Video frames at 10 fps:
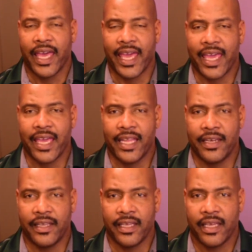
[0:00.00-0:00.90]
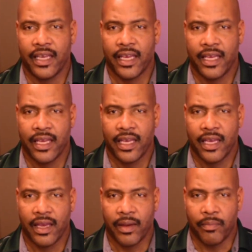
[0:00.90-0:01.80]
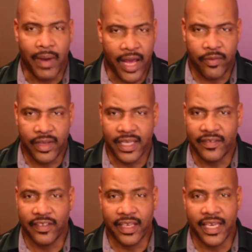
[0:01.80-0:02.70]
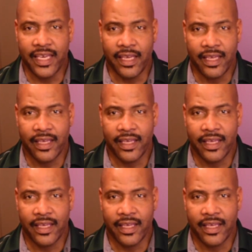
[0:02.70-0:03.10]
And moderate is the key